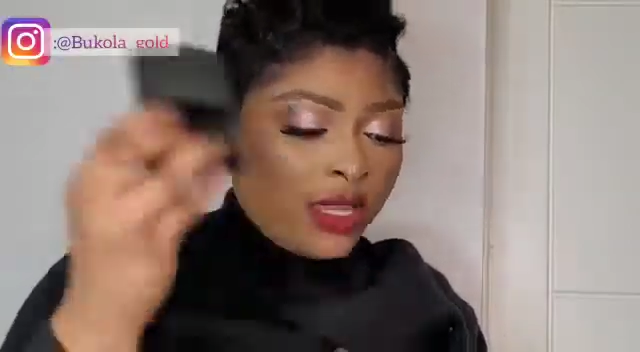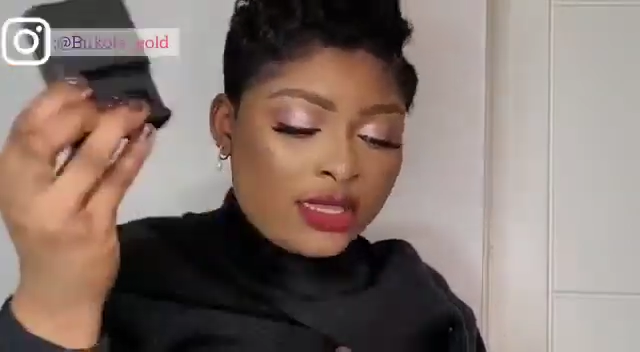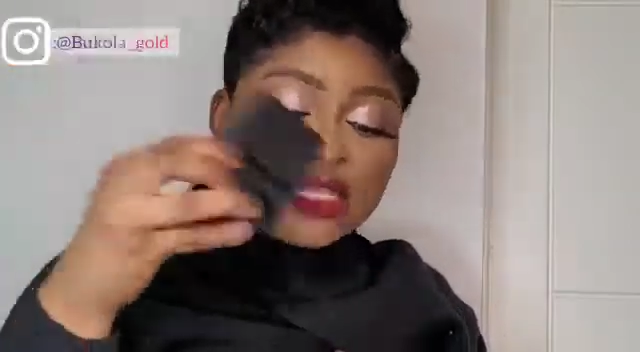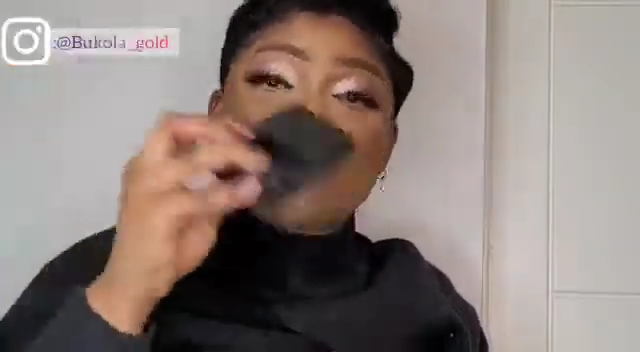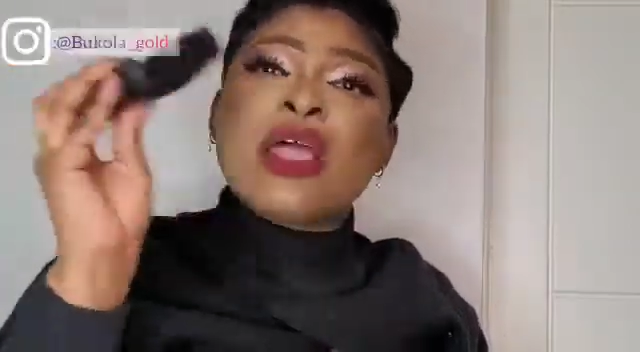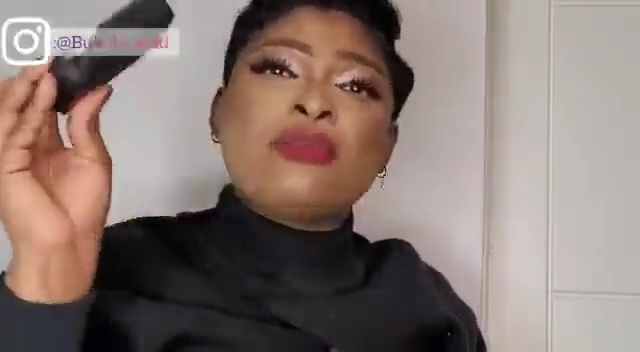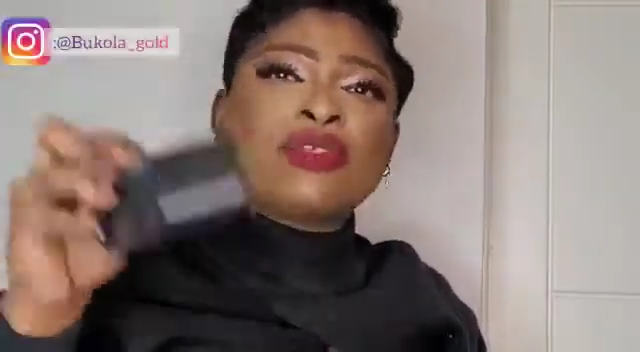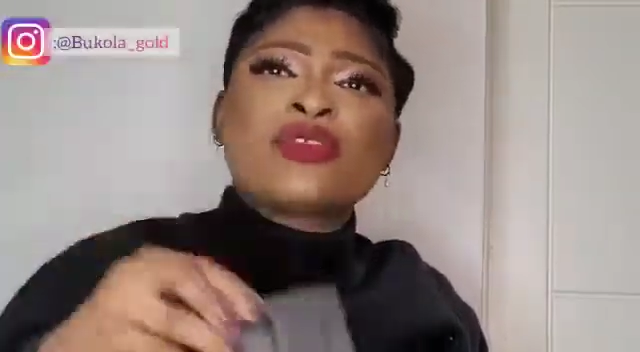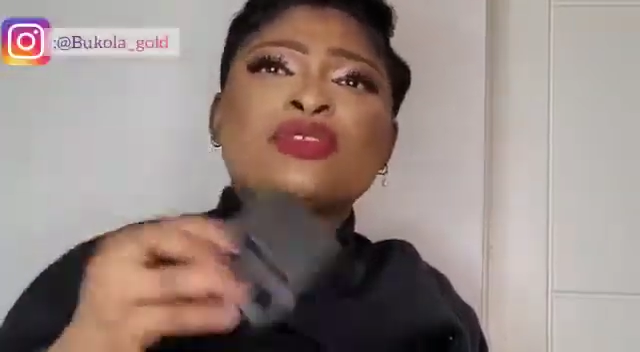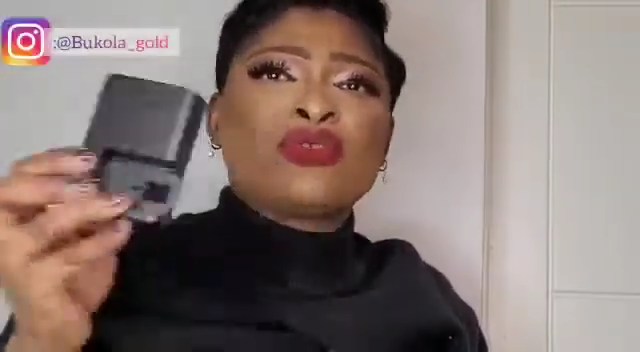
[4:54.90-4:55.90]
that's where I'm
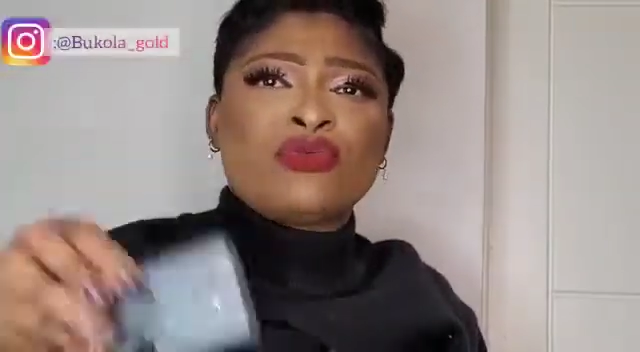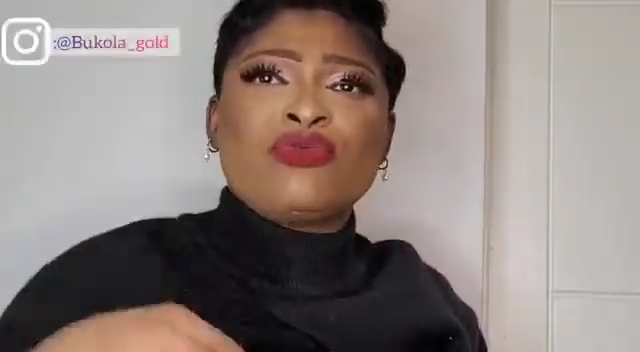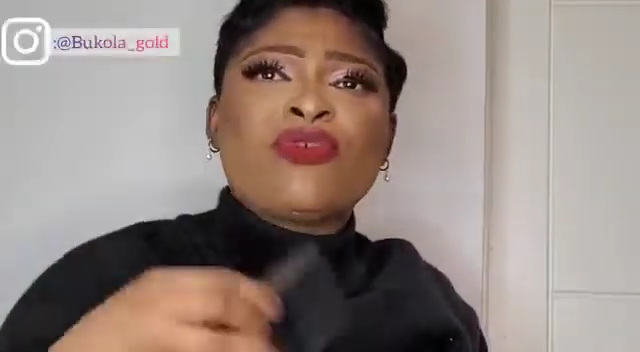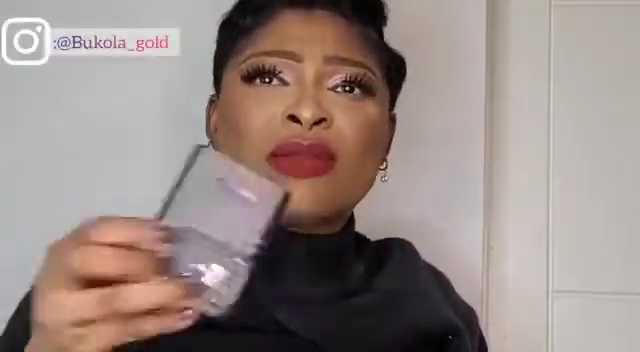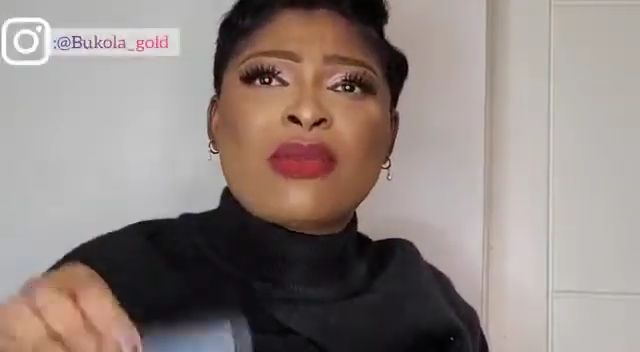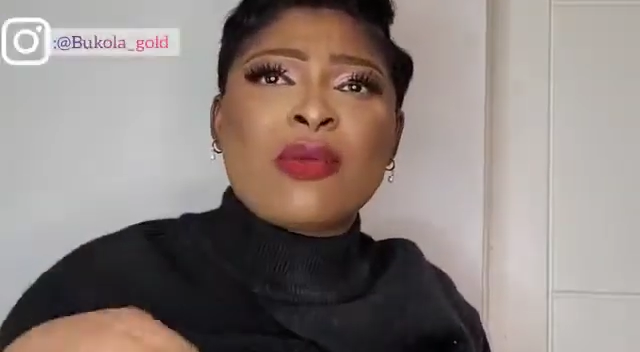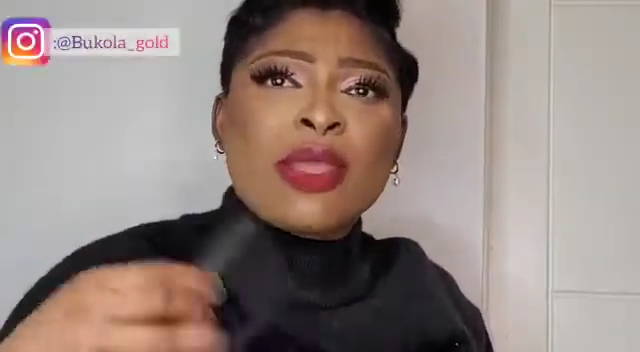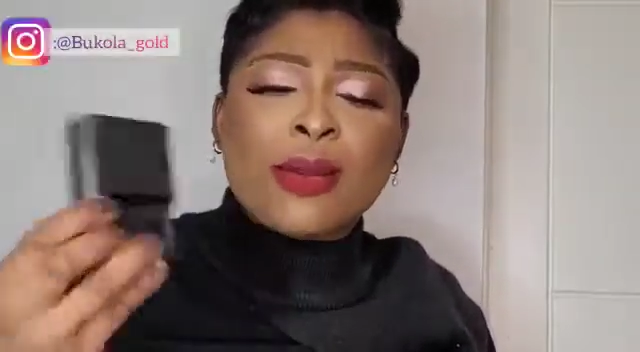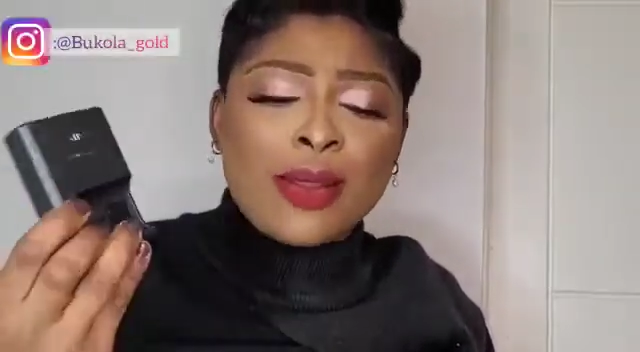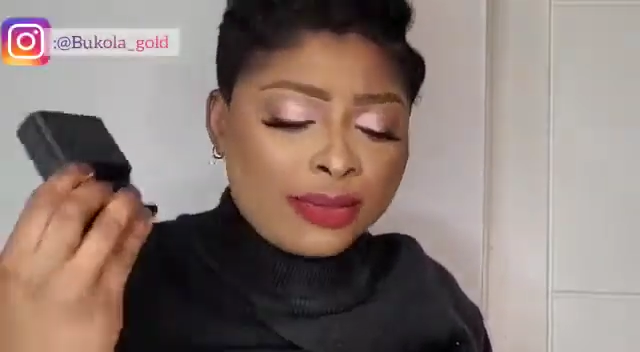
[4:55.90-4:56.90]
just going to find my way
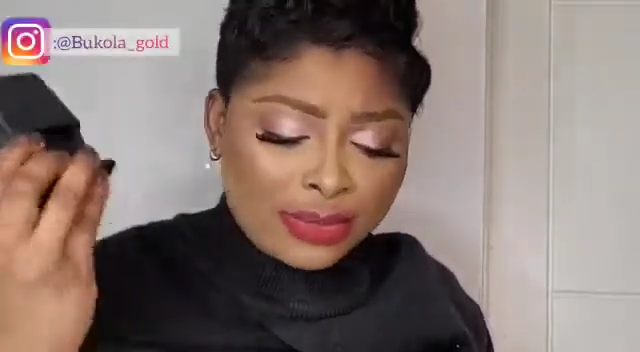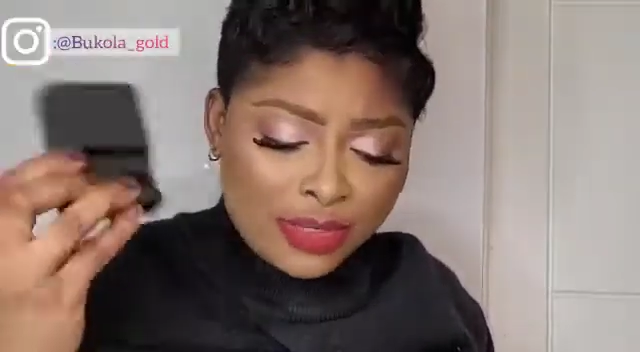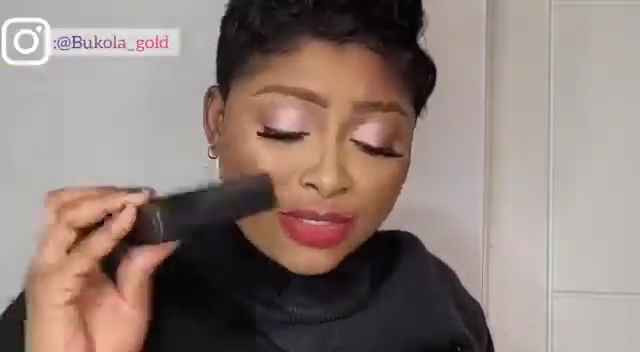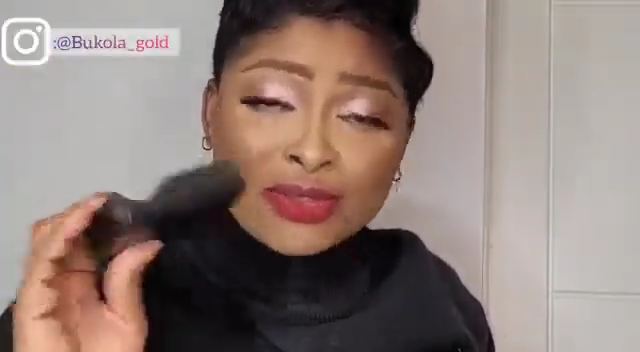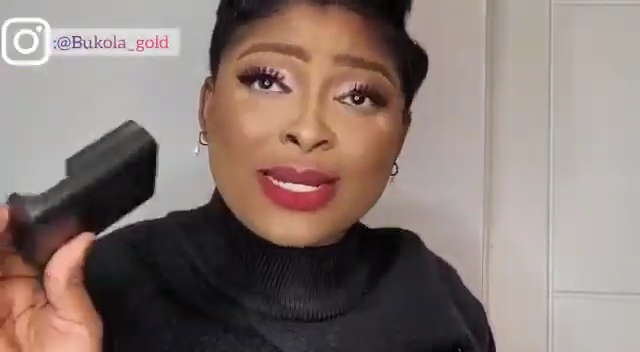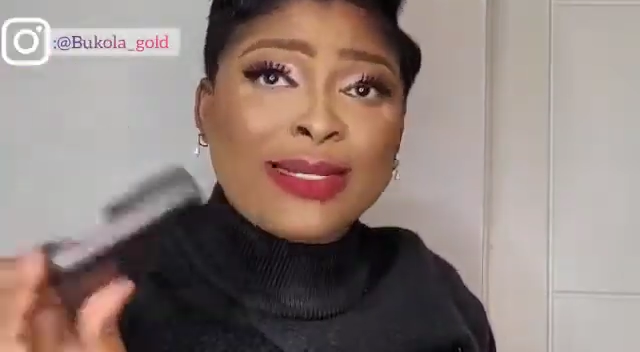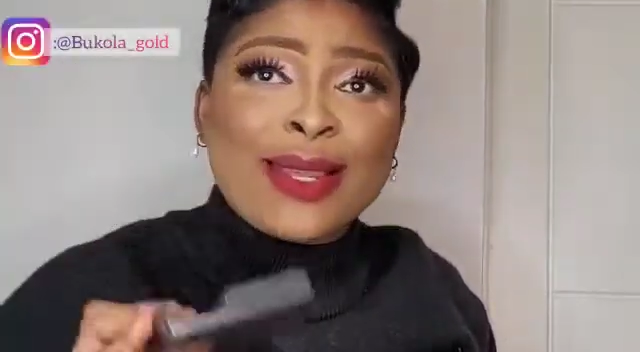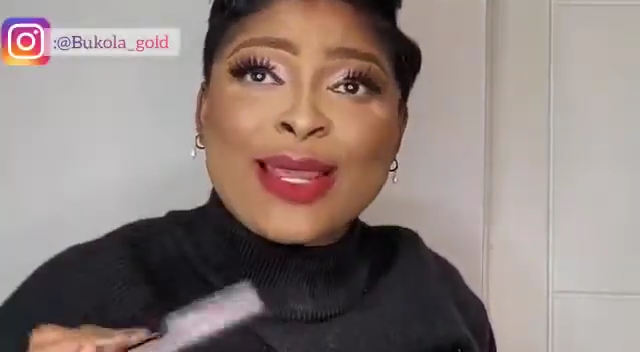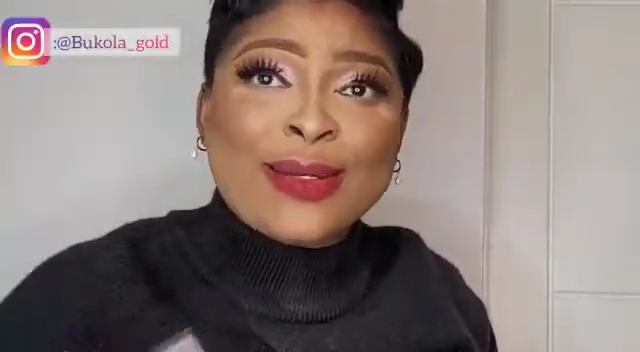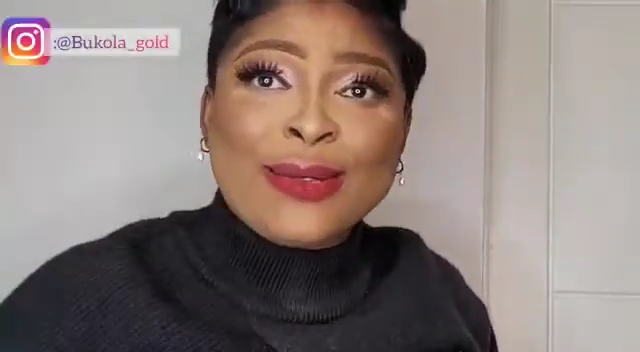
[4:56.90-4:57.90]
around it because right now
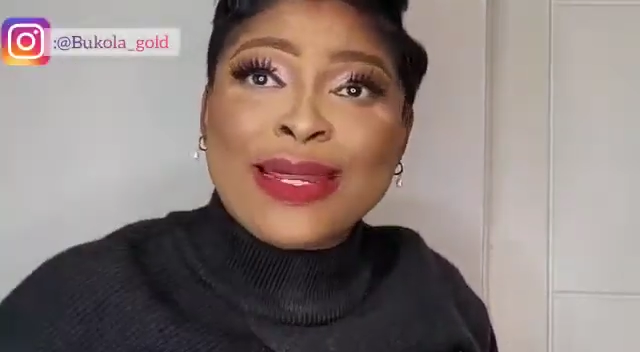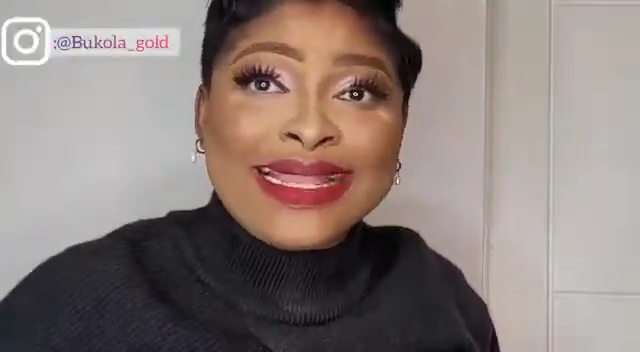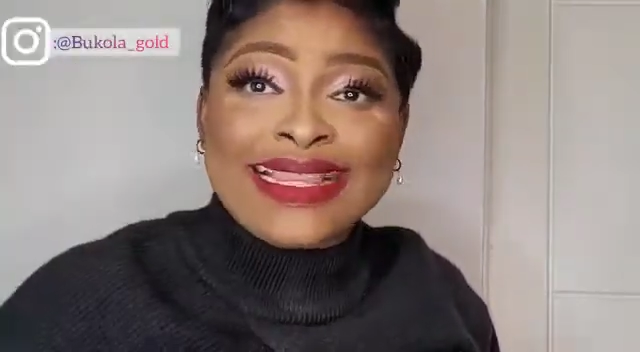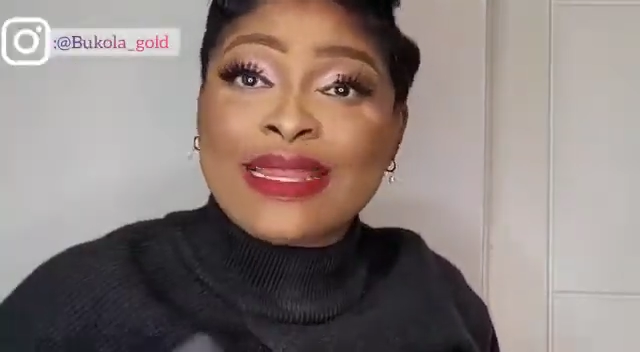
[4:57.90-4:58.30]
I don't know anything